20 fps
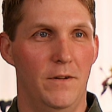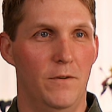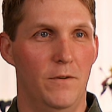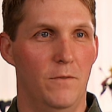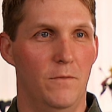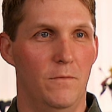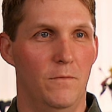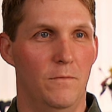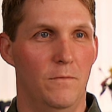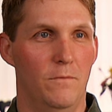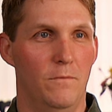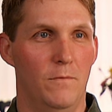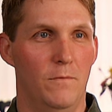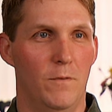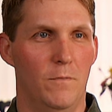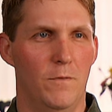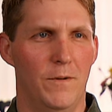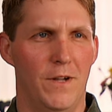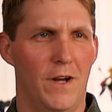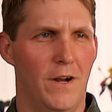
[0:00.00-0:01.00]
know
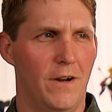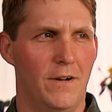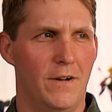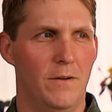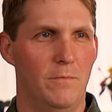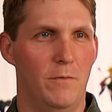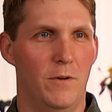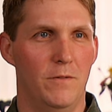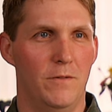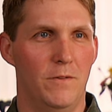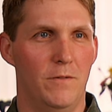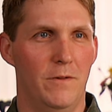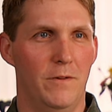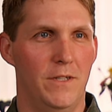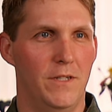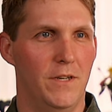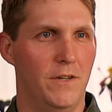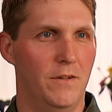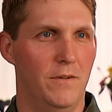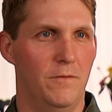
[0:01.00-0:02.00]
what we're talking about to
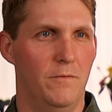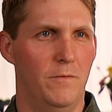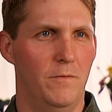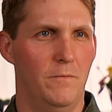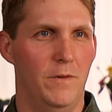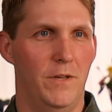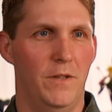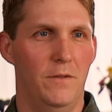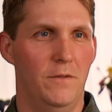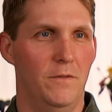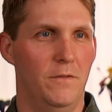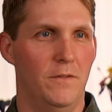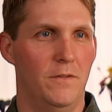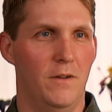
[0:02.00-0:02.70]
each other when we do.